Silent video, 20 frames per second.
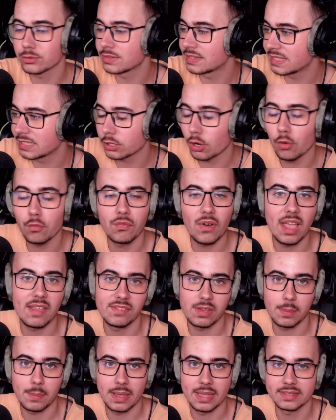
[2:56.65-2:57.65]
to
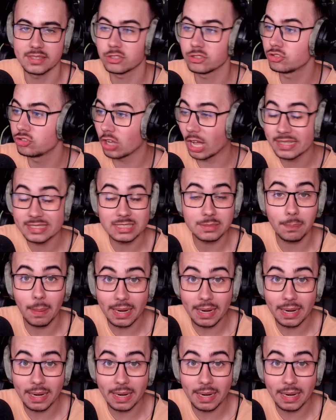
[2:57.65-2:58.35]
0.5ms just